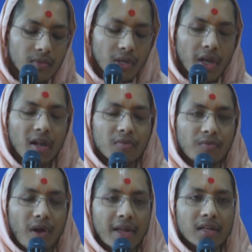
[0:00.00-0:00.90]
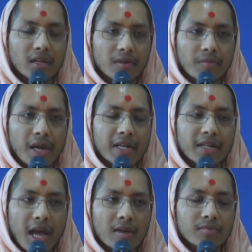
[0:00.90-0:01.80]
And finally, many
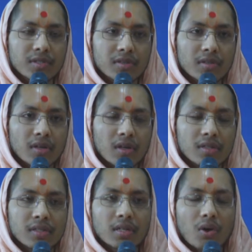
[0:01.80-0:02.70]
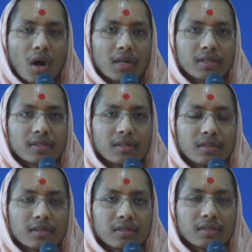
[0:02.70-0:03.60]
times she got
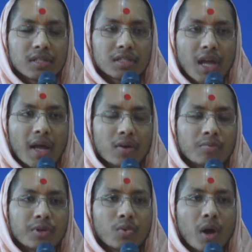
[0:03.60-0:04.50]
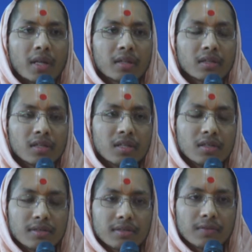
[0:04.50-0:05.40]
such kind of divine
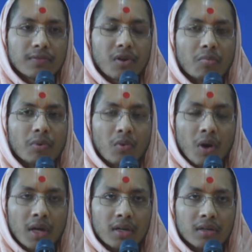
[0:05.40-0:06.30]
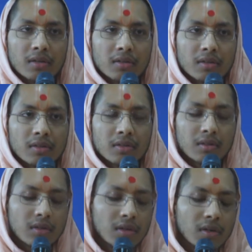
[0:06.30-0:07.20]
things from Bhagwan.
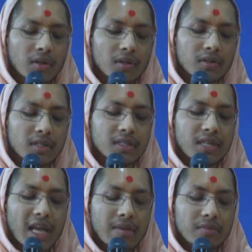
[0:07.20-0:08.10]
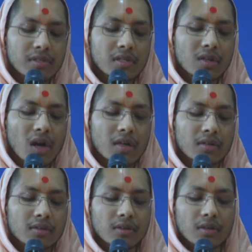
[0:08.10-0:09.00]
This time she got
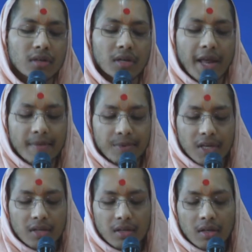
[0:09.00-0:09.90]
napkin.